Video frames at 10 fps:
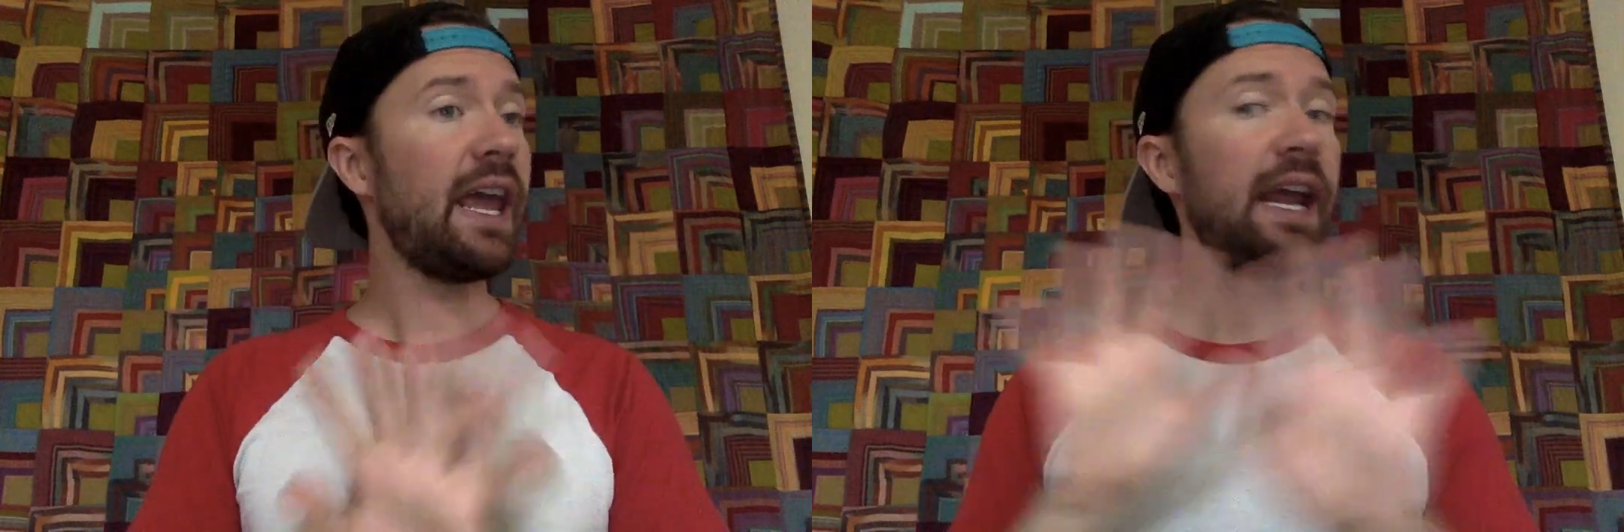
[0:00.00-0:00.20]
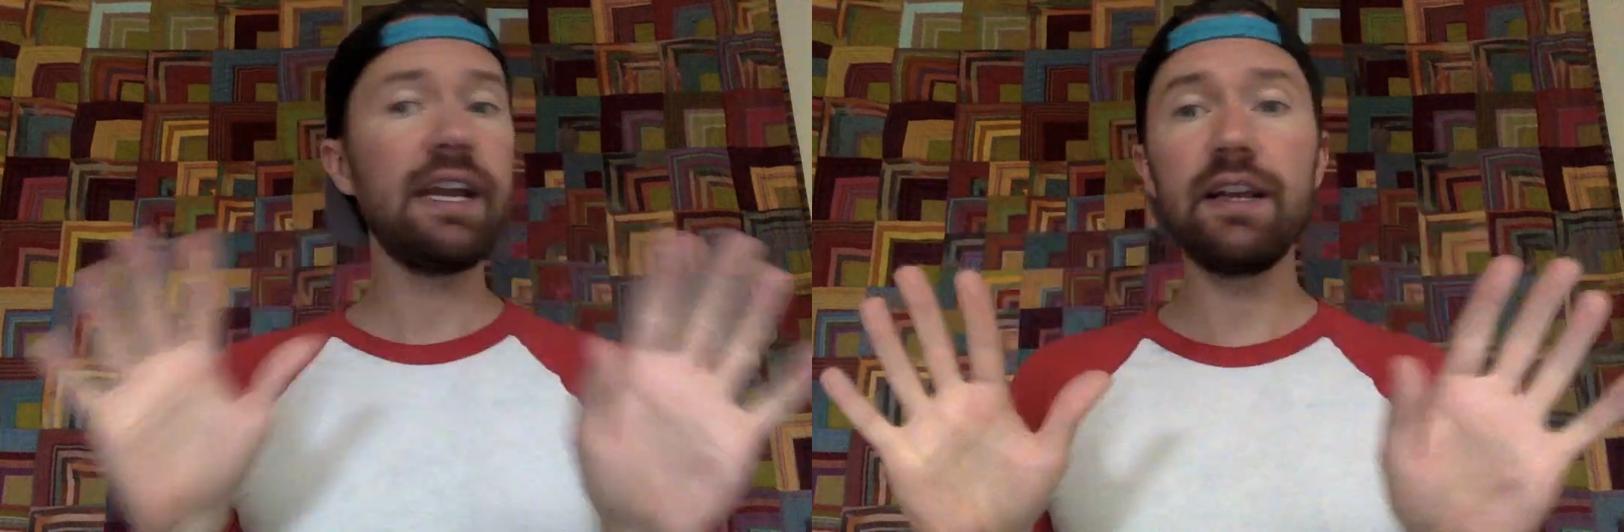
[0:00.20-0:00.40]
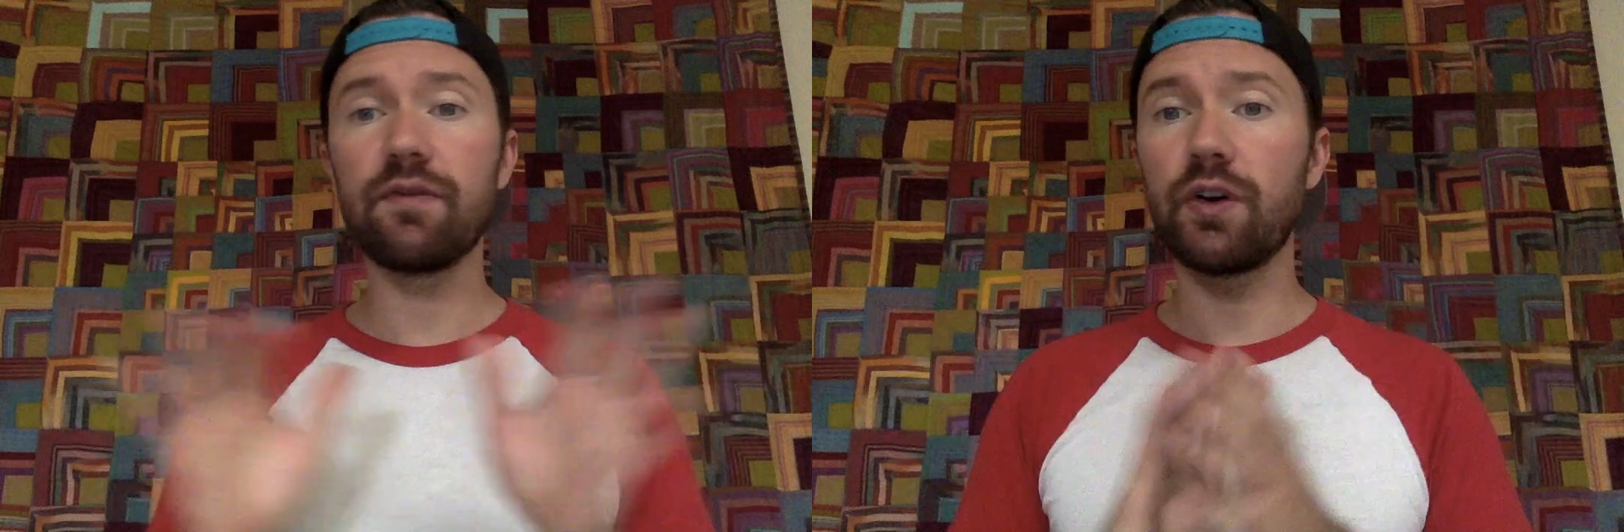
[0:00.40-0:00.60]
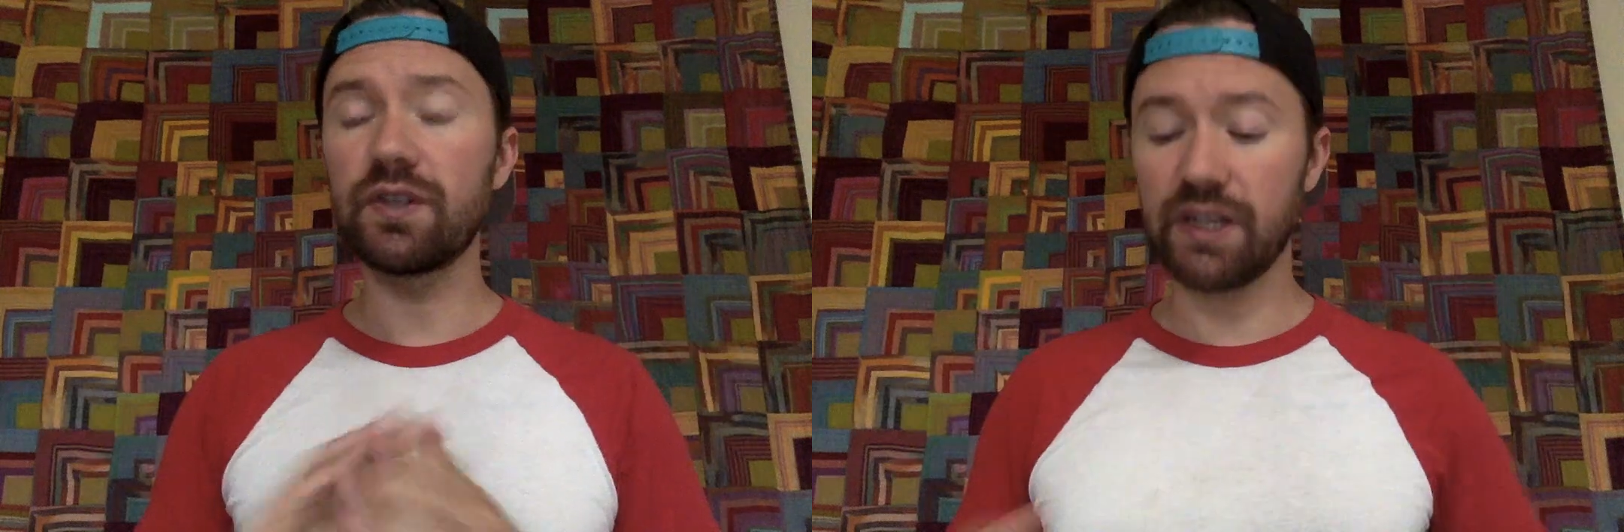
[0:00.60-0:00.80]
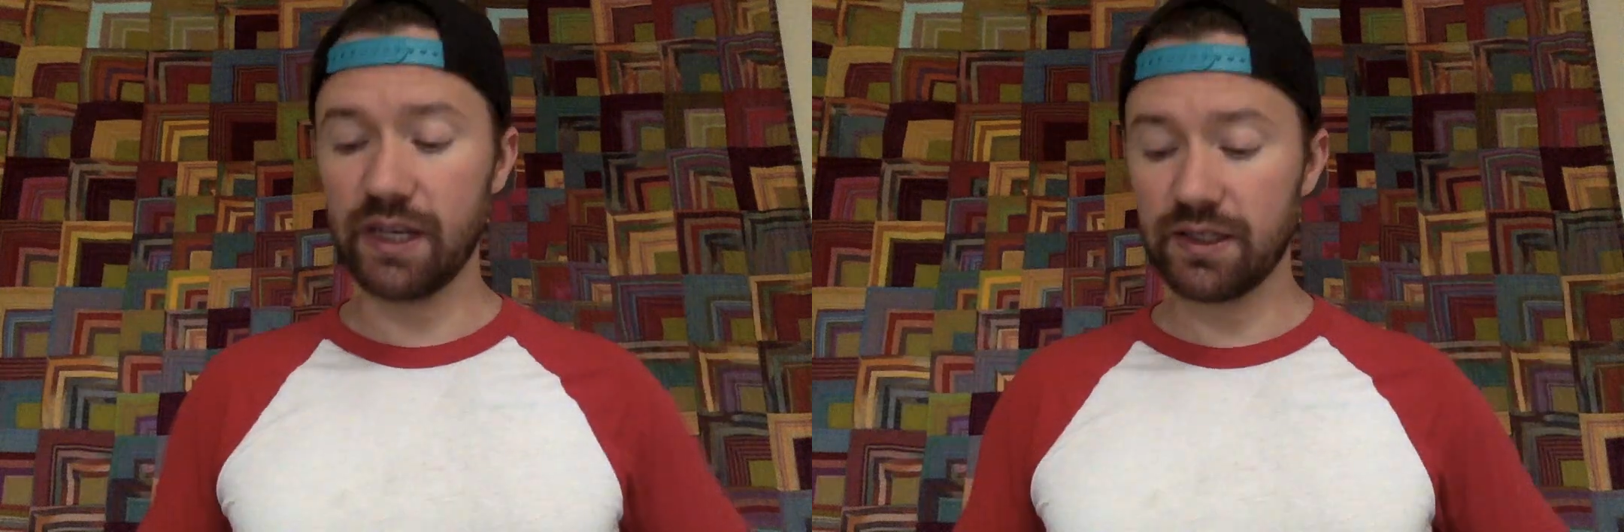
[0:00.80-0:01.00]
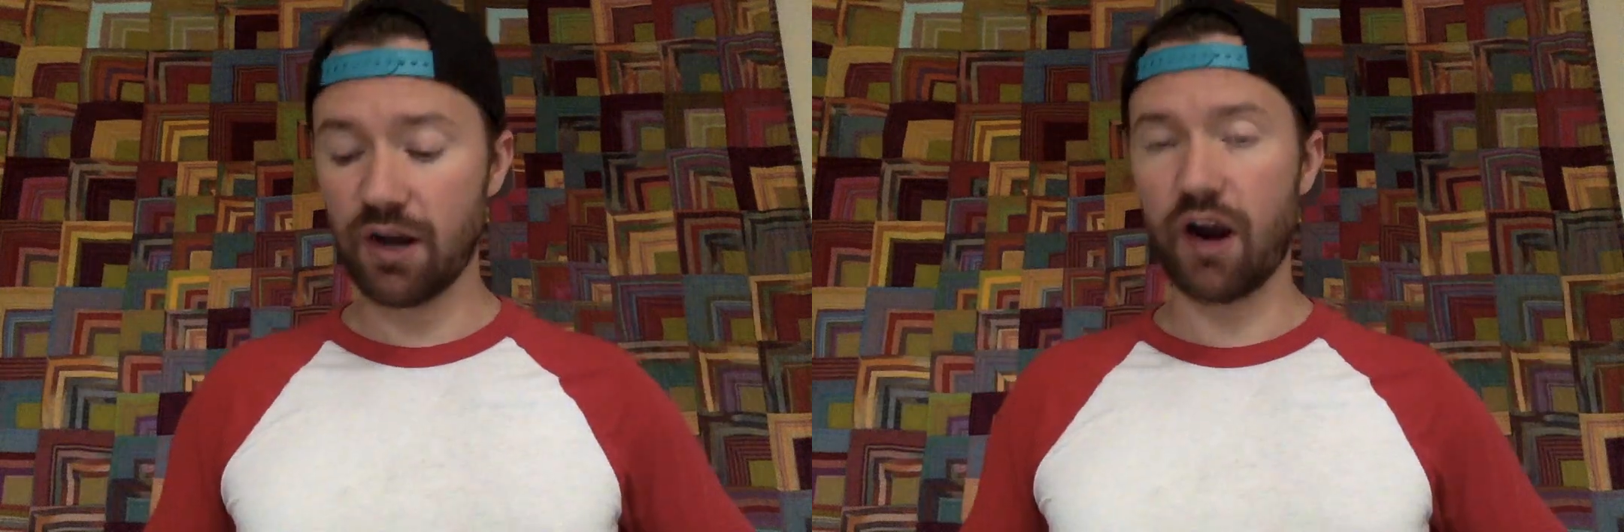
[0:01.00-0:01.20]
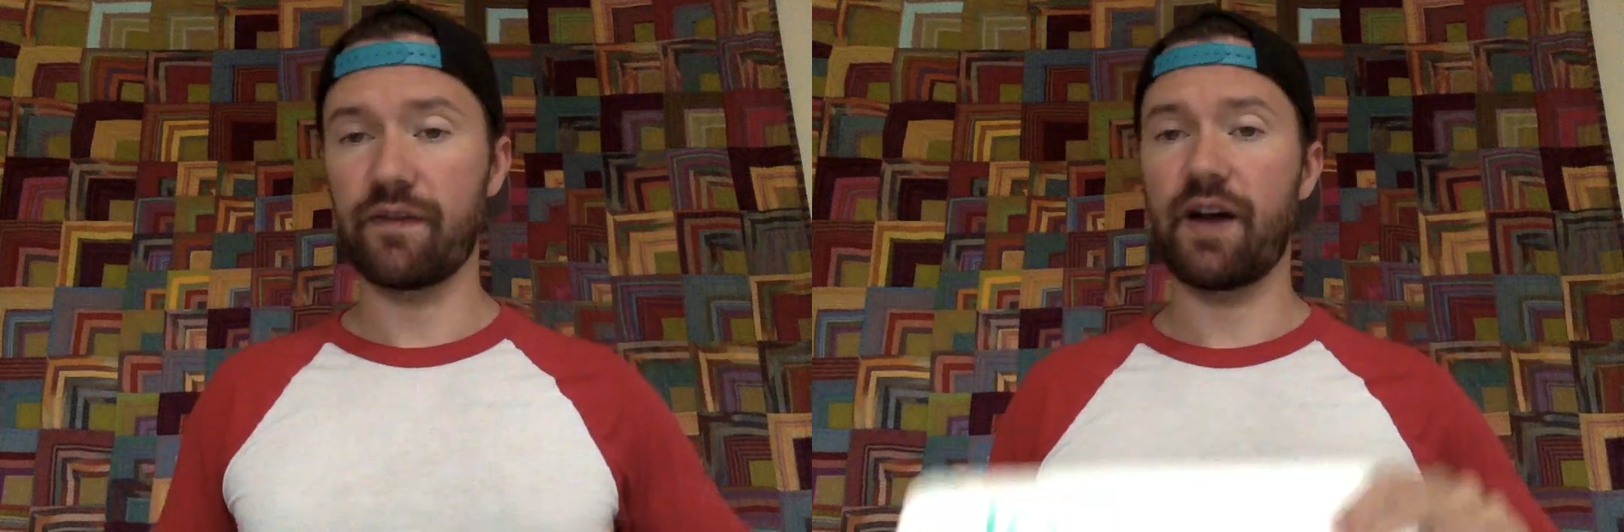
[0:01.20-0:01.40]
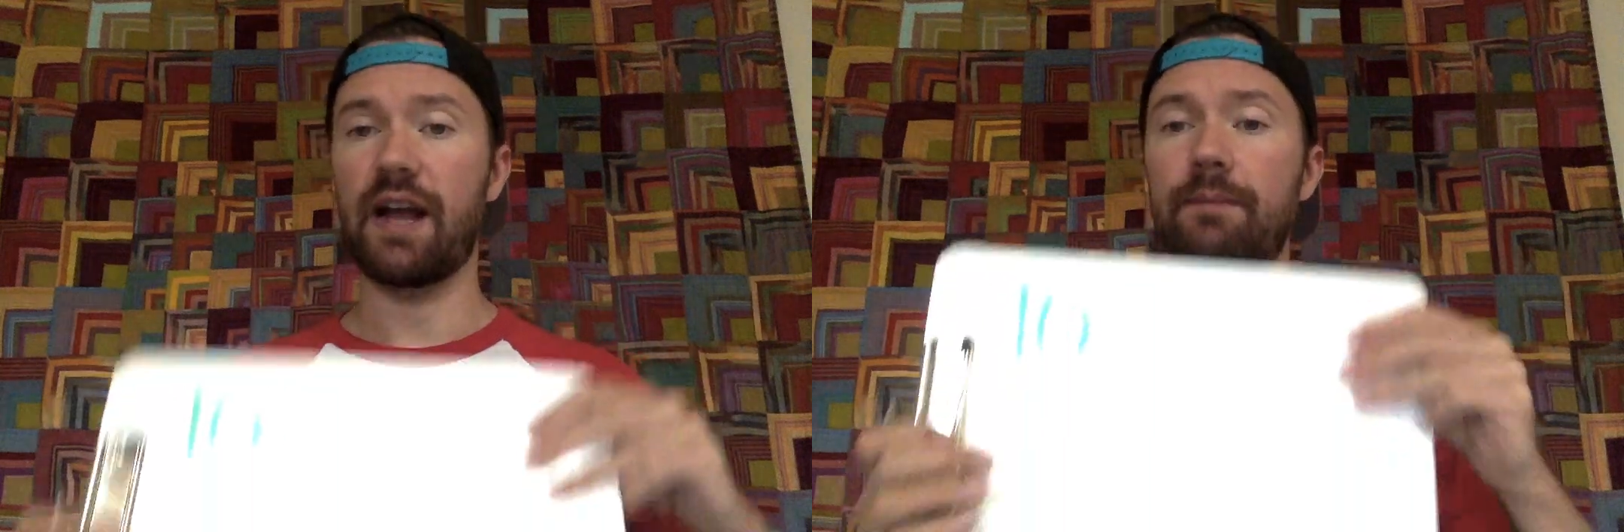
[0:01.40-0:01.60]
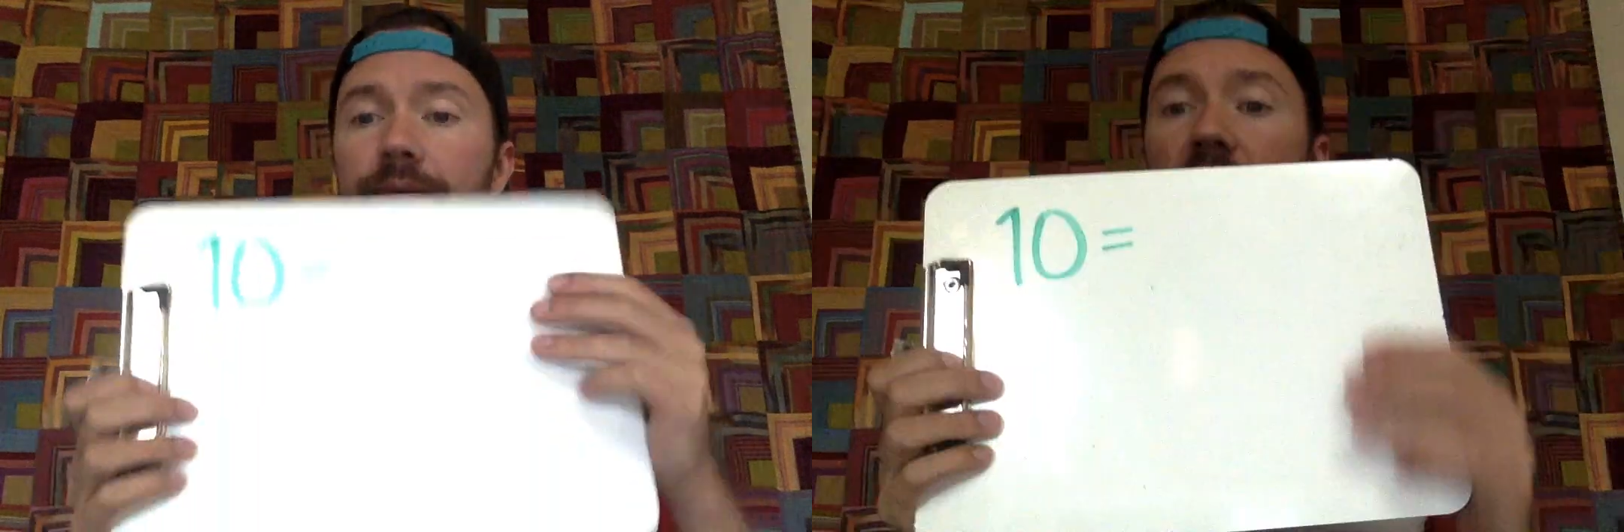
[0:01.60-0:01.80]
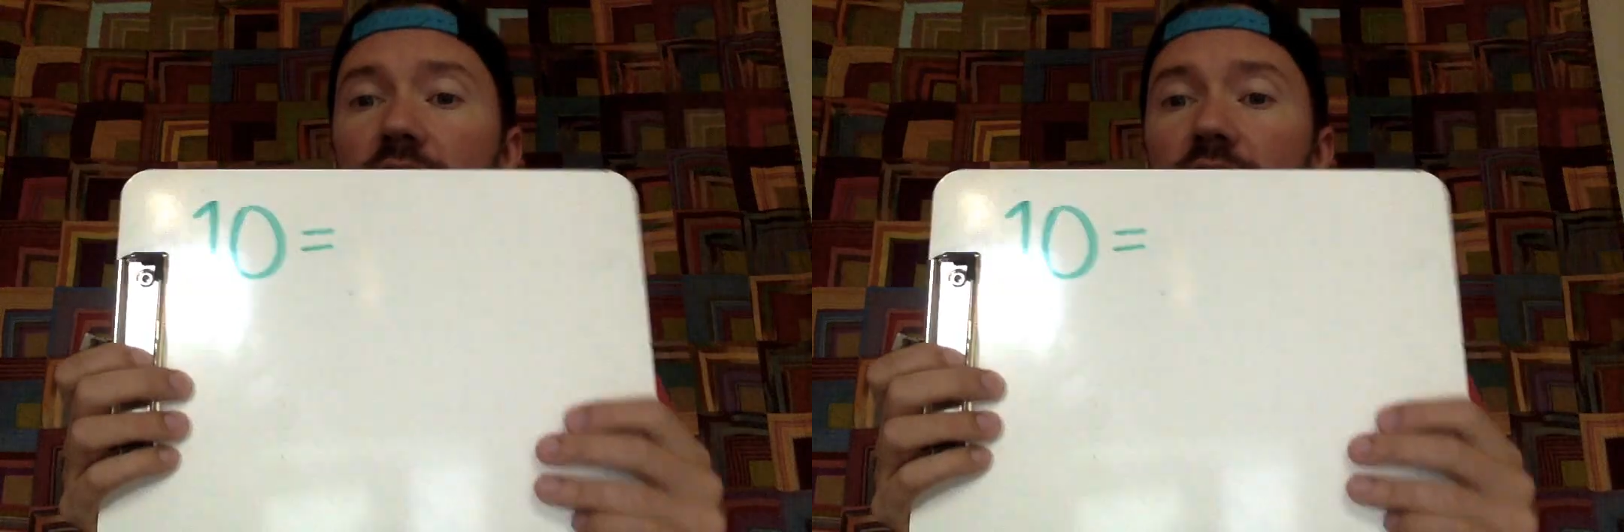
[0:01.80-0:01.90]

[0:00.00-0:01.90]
Any of those things are fine.